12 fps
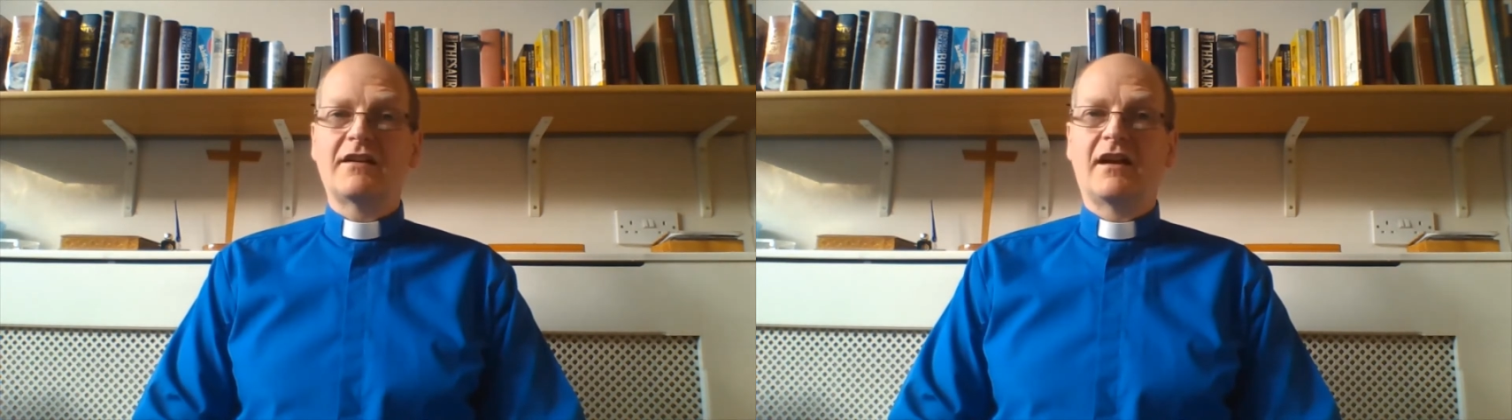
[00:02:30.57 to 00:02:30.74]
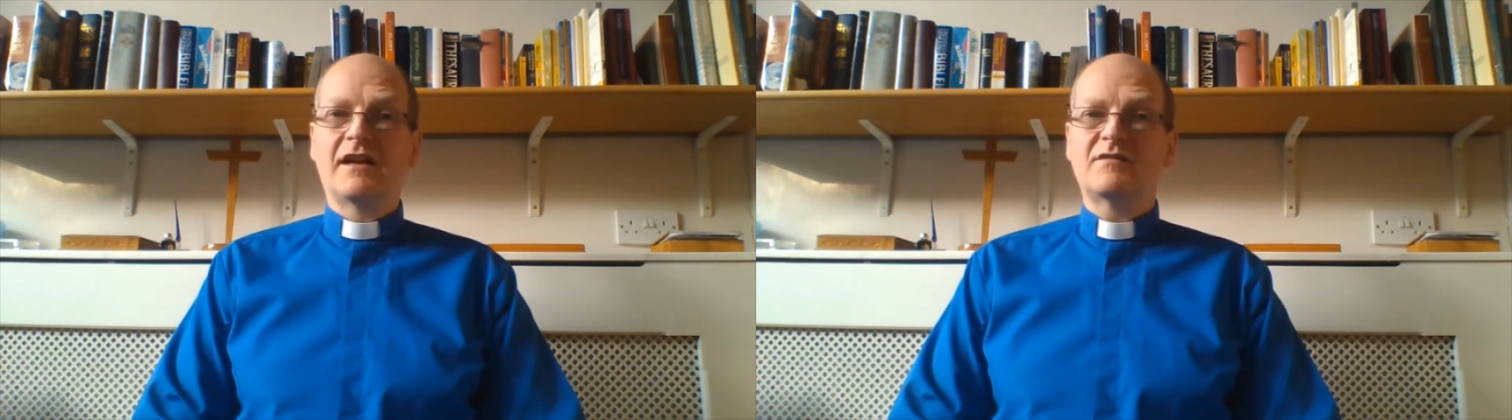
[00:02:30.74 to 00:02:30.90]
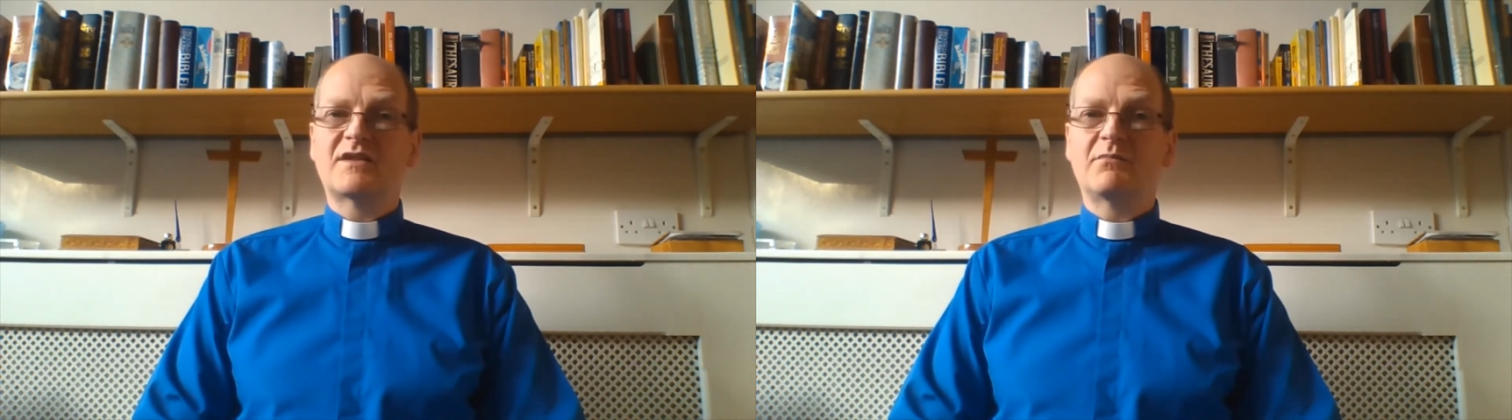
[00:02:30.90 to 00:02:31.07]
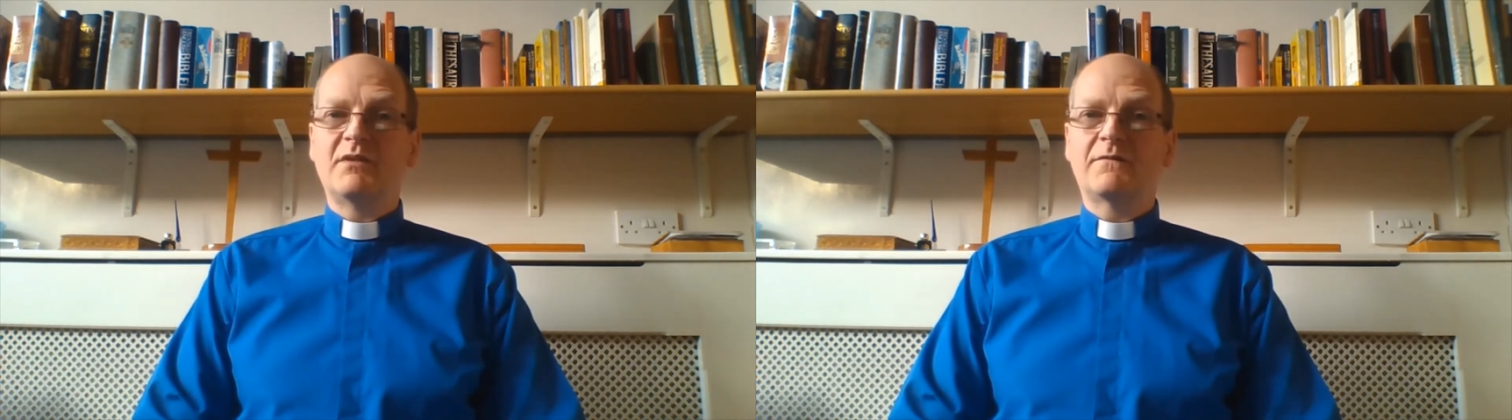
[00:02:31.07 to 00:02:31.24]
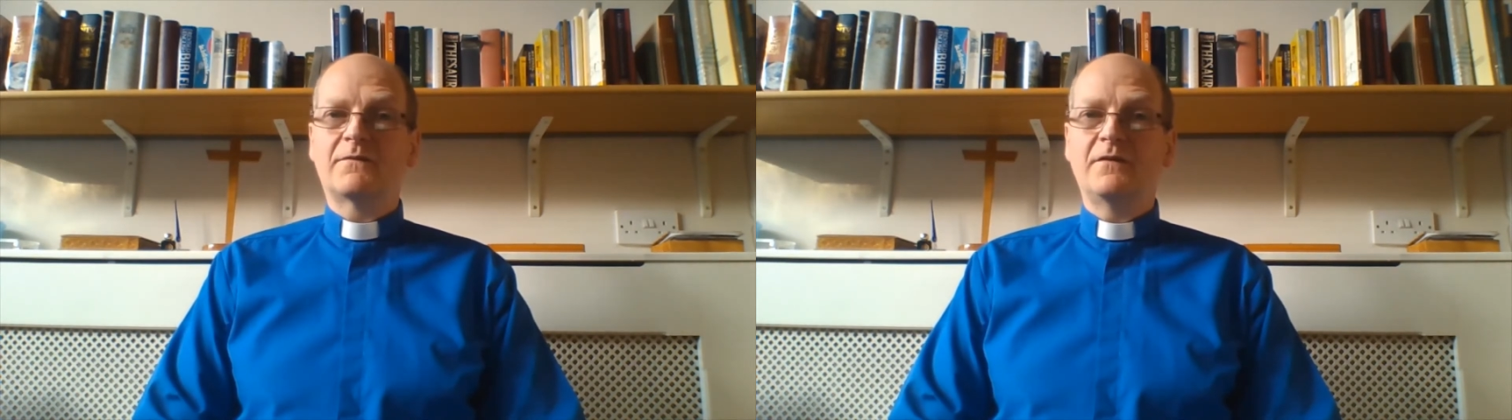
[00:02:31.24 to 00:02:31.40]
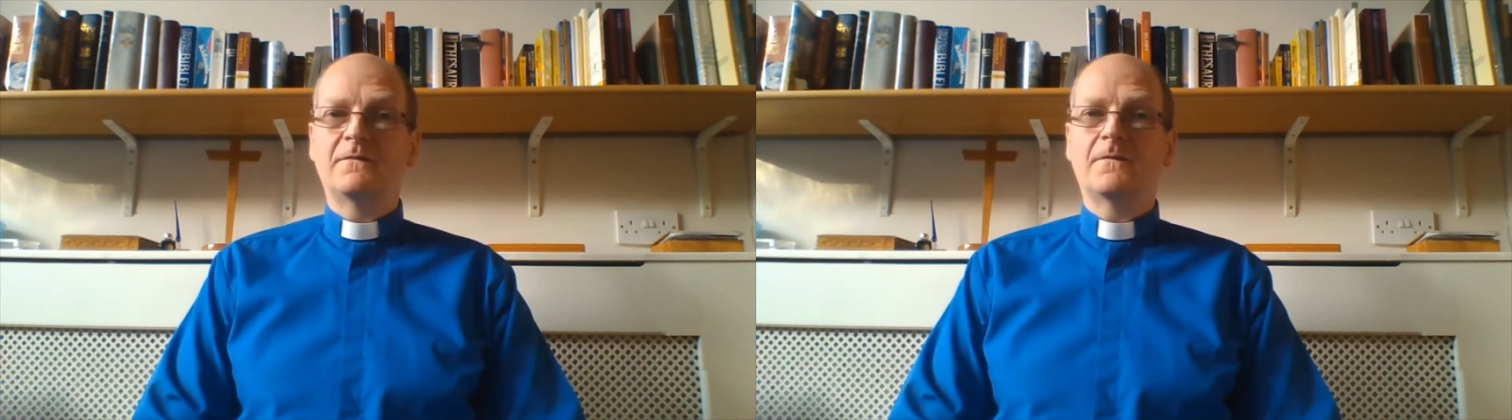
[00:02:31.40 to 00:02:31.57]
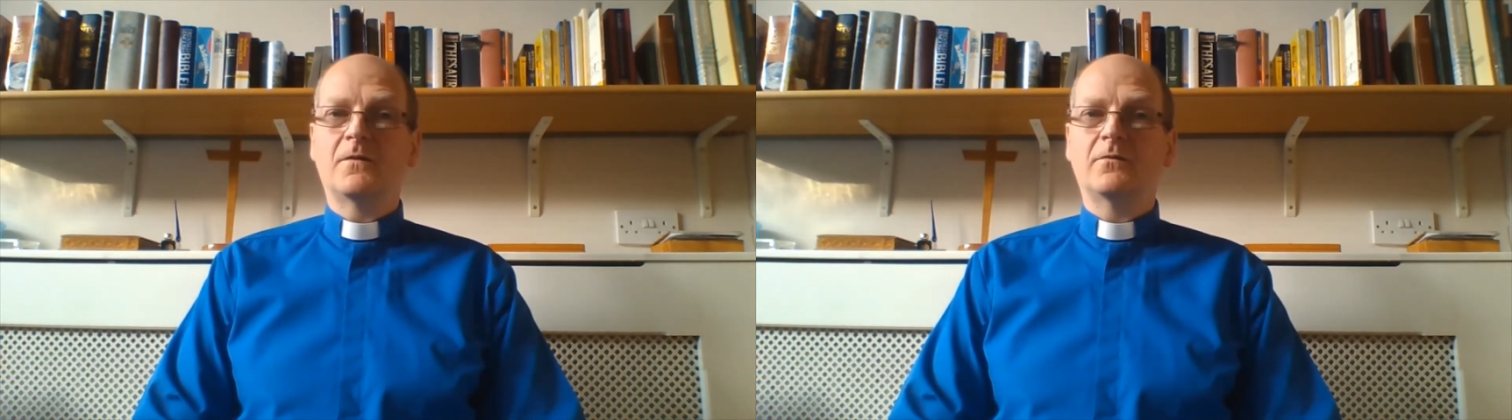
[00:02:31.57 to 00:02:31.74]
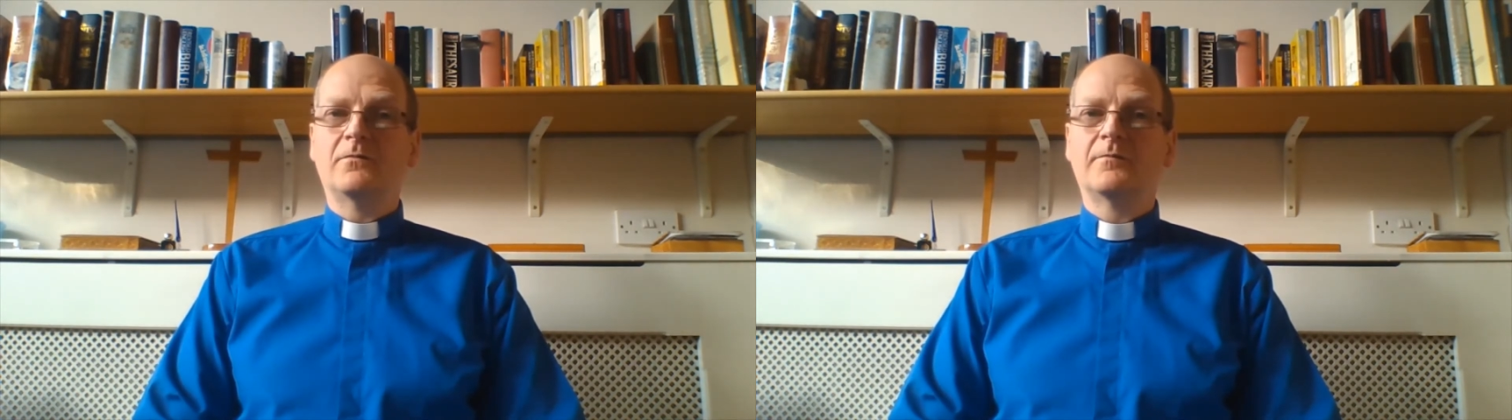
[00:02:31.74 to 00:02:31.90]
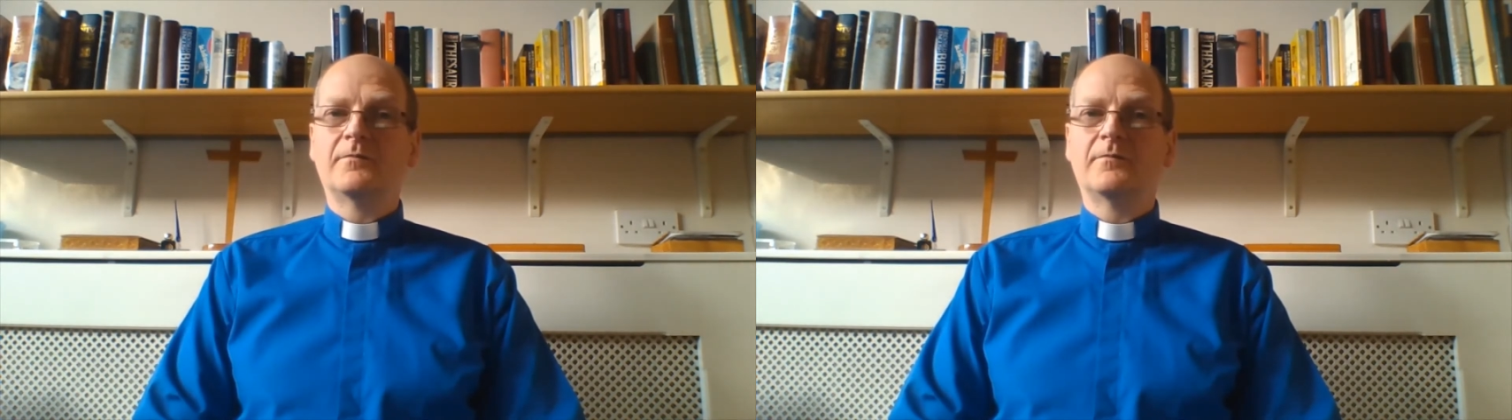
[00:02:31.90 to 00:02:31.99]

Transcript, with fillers: lives to be fruitful.